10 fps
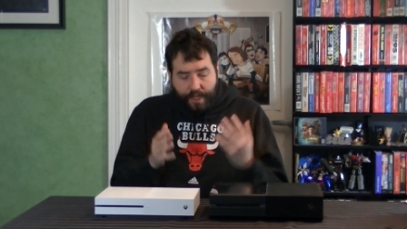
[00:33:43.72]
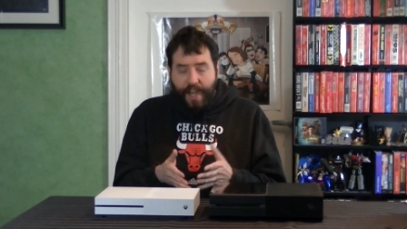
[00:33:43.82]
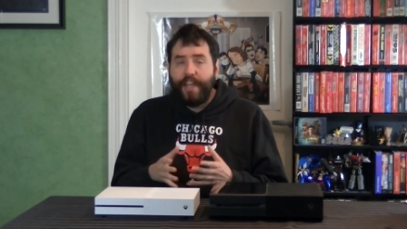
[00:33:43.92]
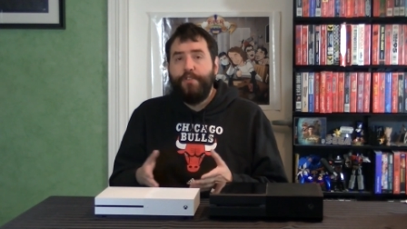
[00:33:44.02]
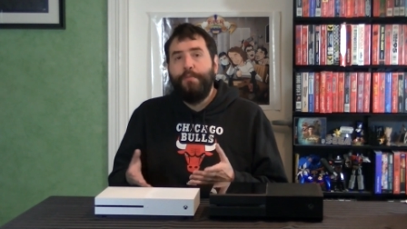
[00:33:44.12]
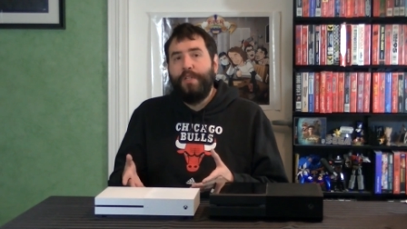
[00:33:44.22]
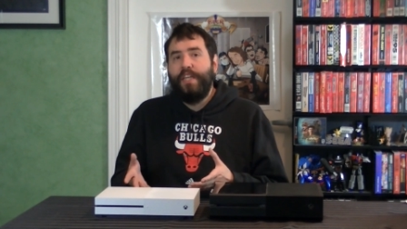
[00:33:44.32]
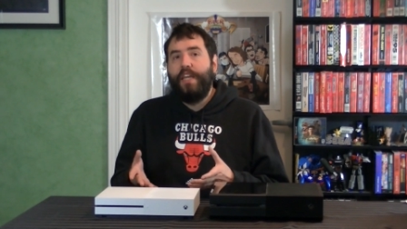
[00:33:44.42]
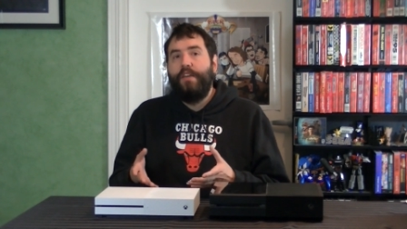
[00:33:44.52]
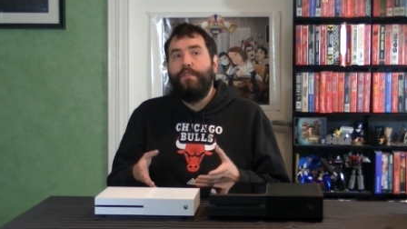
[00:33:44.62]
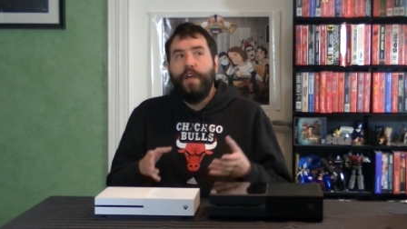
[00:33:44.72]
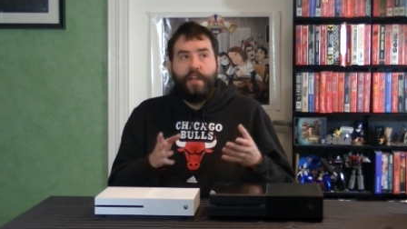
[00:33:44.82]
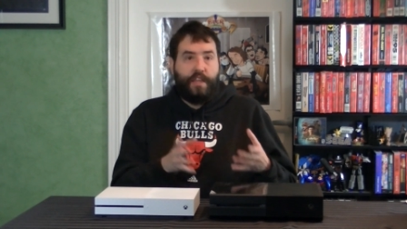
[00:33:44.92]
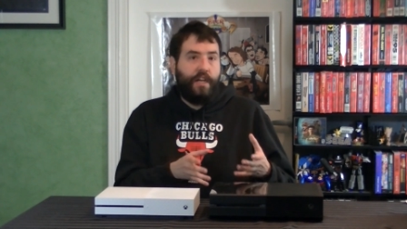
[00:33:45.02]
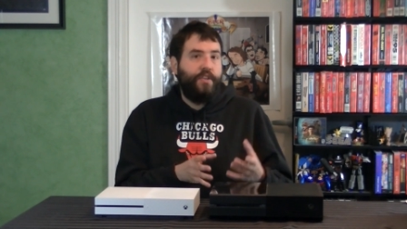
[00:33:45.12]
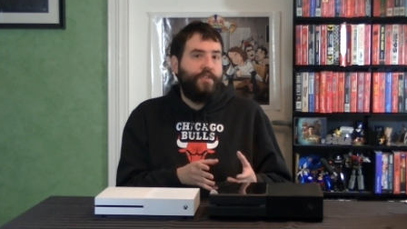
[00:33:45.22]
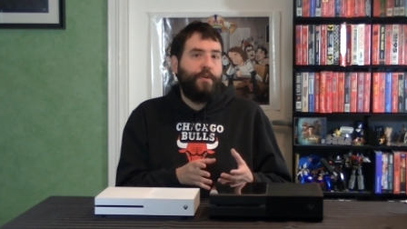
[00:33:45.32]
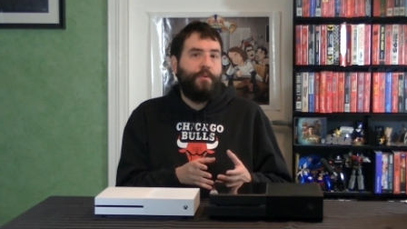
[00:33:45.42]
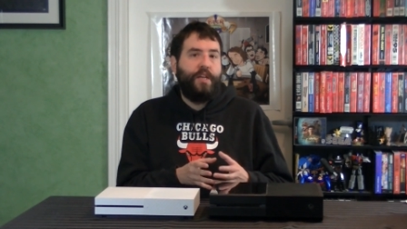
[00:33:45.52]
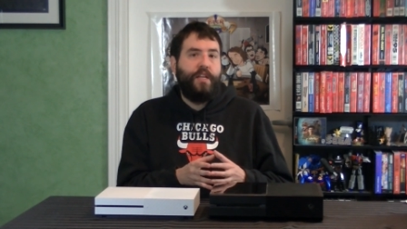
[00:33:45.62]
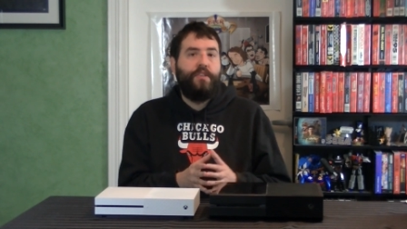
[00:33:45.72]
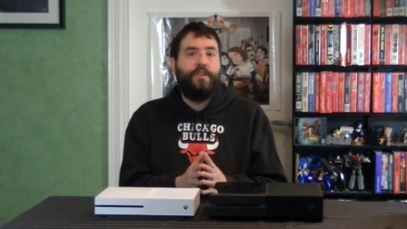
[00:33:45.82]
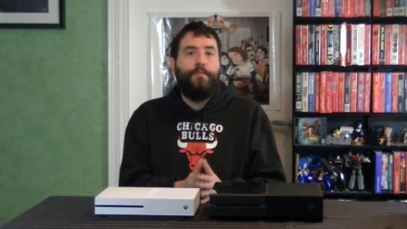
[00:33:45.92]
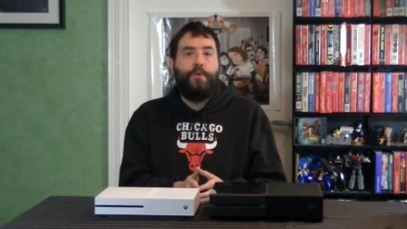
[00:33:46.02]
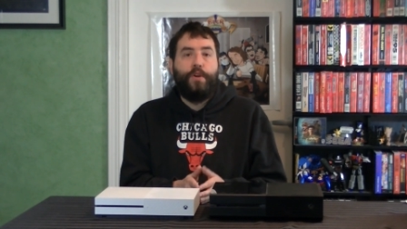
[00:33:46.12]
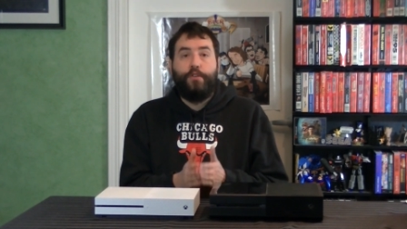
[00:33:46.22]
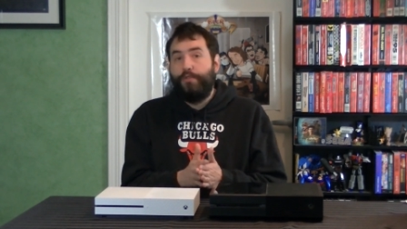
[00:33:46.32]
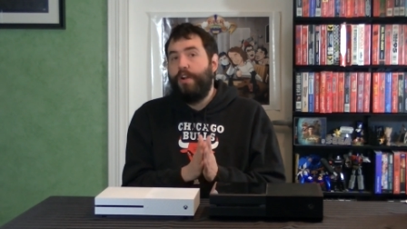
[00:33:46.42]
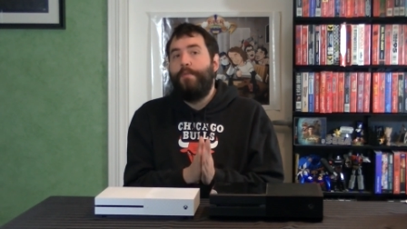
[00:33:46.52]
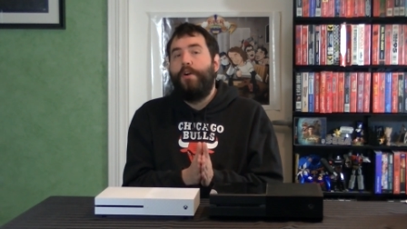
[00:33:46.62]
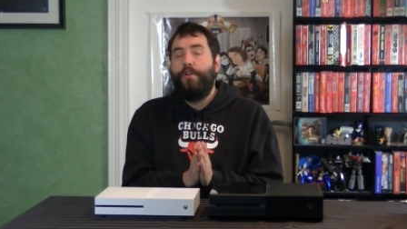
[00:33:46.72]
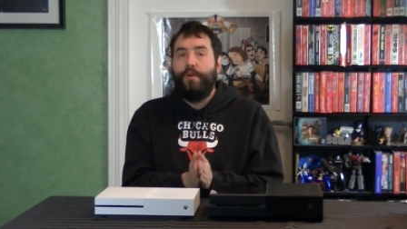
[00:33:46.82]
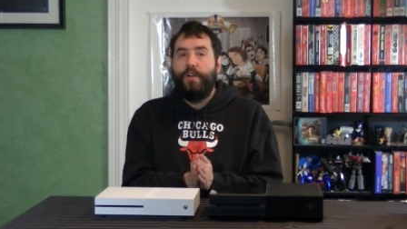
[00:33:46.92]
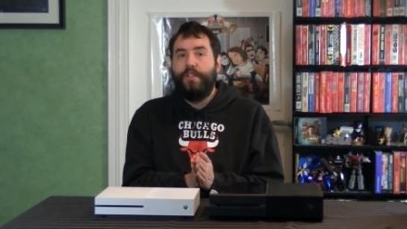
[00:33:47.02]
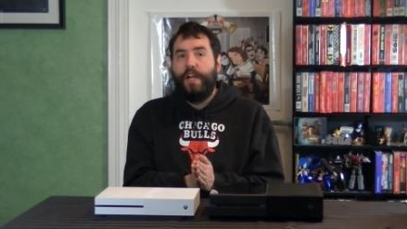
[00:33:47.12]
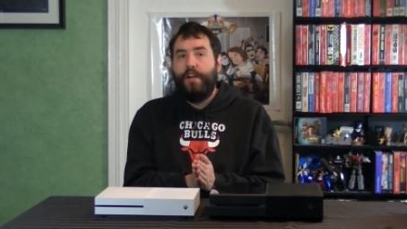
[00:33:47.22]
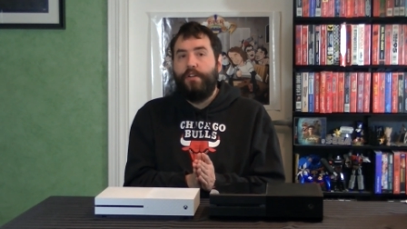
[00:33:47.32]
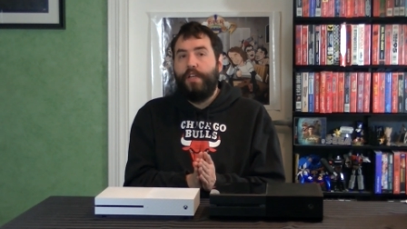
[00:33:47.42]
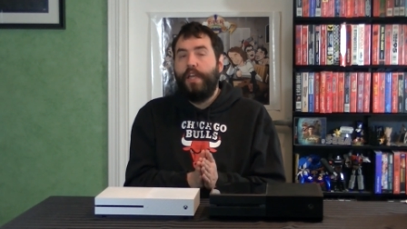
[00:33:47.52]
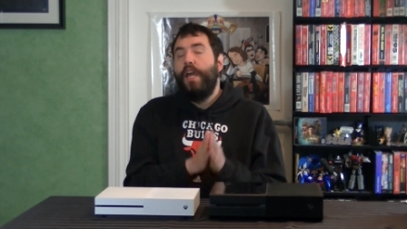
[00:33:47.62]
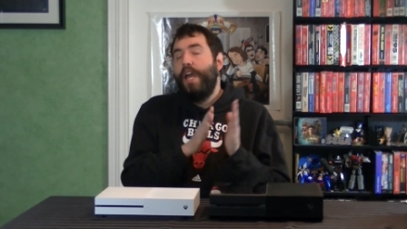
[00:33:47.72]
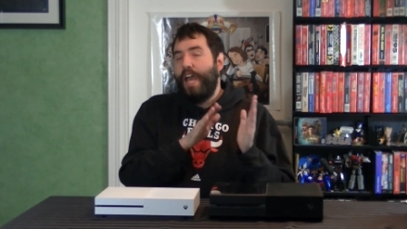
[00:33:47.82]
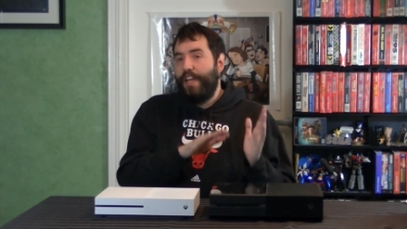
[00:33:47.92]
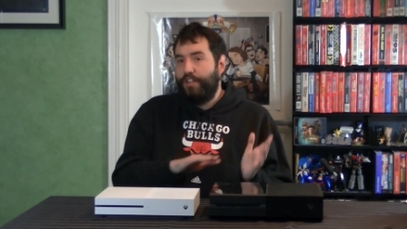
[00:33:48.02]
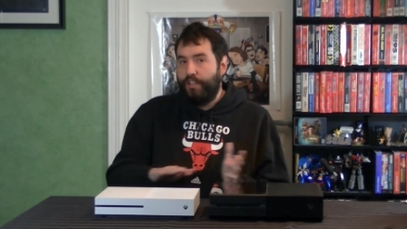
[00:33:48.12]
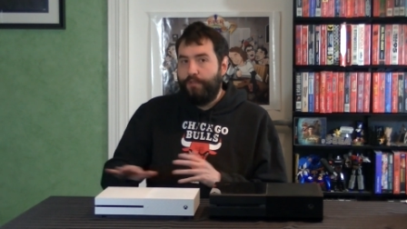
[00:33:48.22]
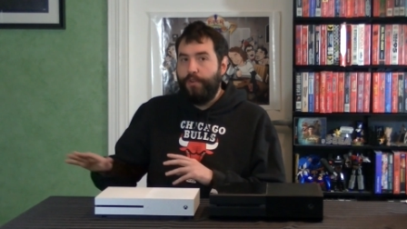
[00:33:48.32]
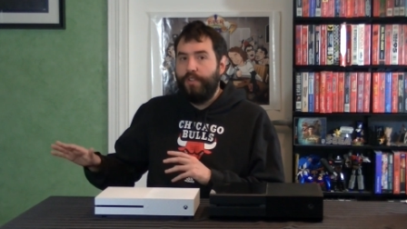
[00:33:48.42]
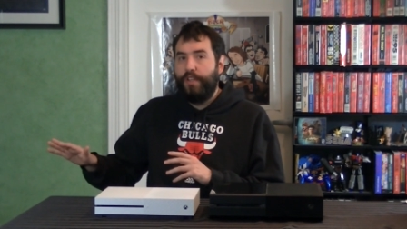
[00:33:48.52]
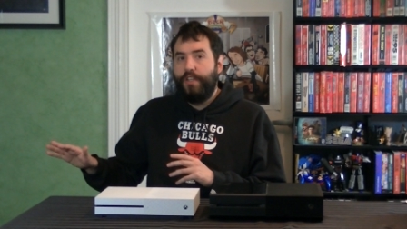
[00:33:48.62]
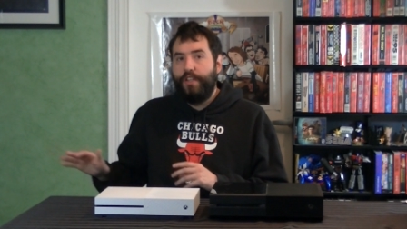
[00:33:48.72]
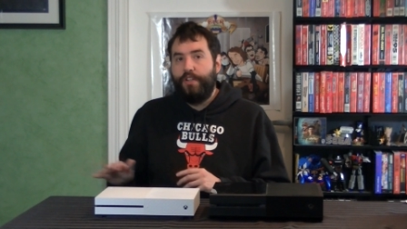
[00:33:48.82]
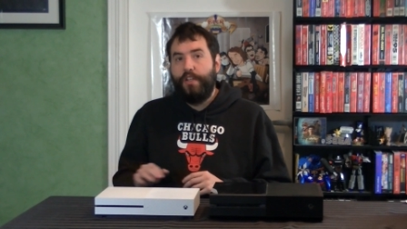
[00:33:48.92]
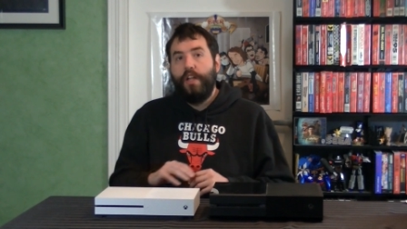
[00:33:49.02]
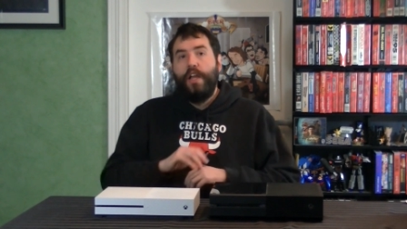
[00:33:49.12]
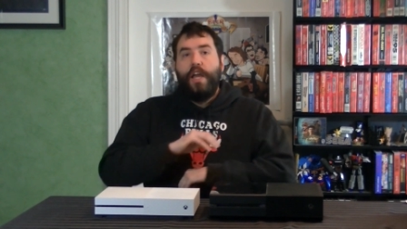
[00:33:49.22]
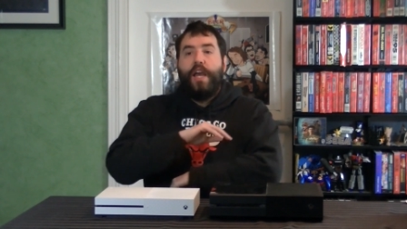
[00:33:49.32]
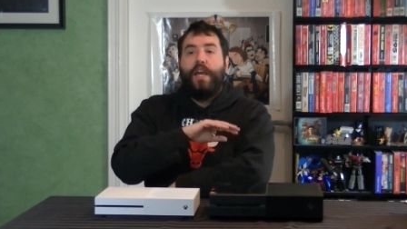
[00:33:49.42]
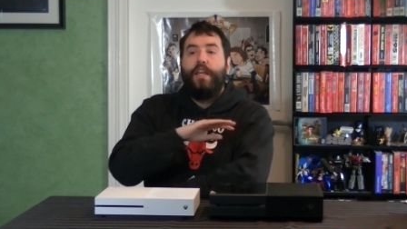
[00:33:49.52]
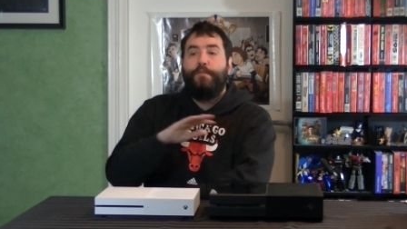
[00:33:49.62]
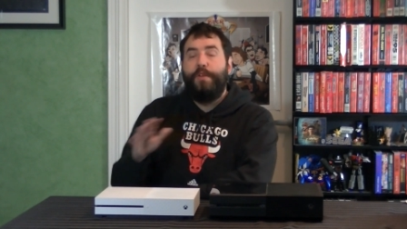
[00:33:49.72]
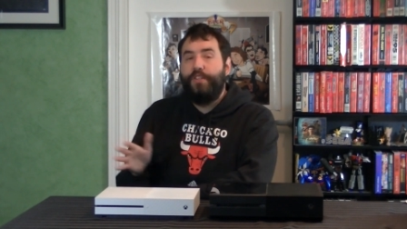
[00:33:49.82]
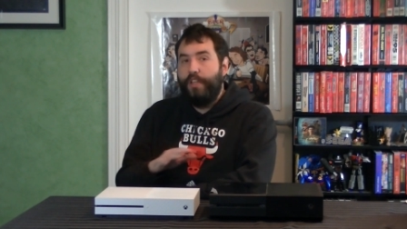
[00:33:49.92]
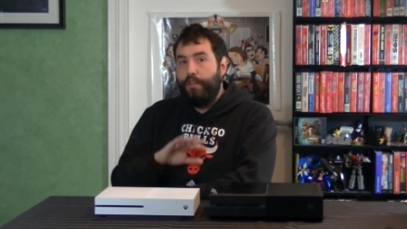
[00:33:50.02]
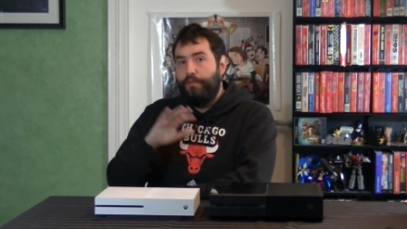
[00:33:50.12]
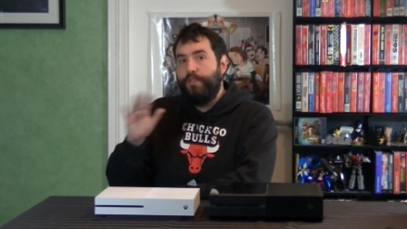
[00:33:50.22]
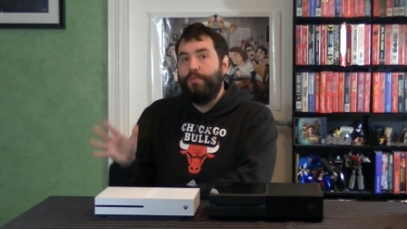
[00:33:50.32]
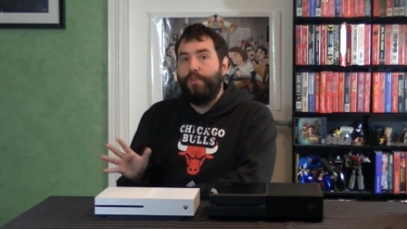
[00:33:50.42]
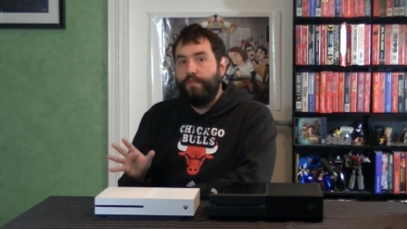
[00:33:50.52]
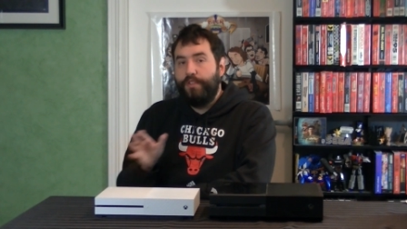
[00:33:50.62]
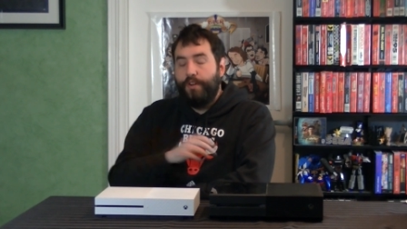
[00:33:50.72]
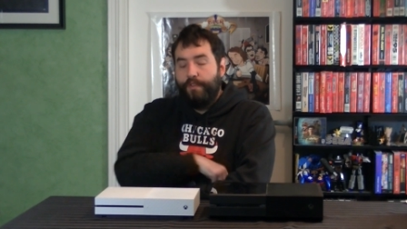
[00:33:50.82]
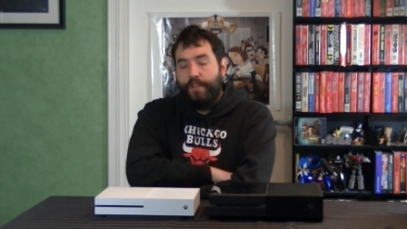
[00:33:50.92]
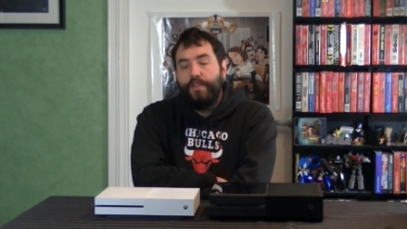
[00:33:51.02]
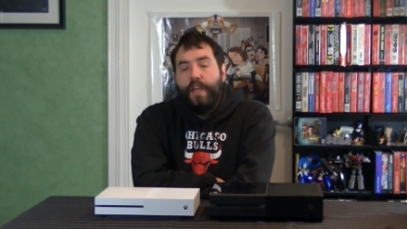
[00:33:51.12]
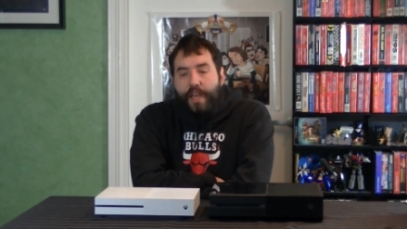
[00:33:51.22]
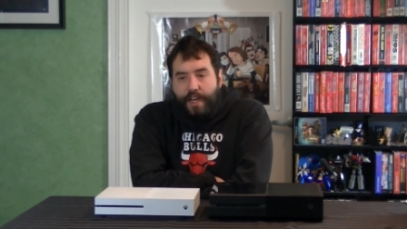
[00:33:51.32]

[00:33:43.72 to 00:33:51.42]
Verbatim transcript: I do believe that it is their plan at some point to drop hardware entirely and just focus on digital, and especially through some sort of service.